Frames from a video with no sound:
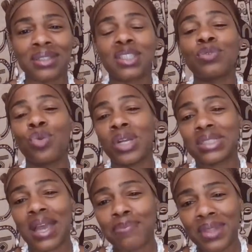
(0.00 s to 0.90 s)
So, of course,
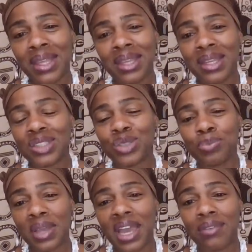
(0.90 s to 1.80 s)
I'm thinking it's
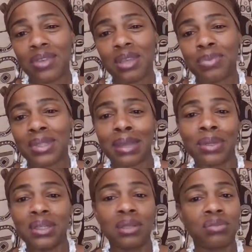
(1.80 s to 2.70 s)
super heavy, but they
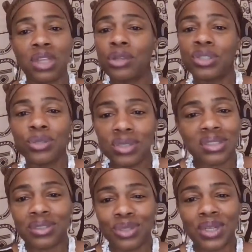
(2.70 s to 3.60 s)
were, they're used
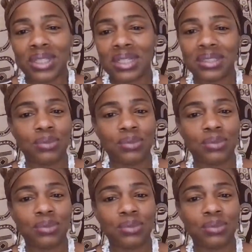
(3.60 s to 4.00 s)
to doing this.